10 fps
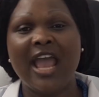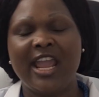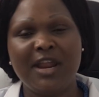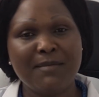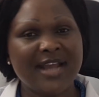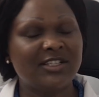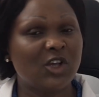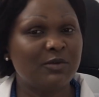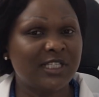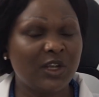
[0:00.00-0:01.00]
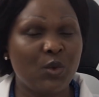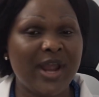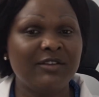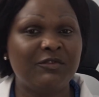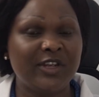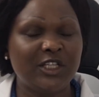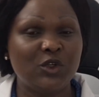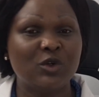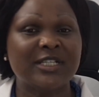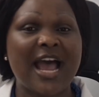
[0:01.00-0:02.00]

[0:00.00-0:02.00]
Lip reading: In my subsequent videos,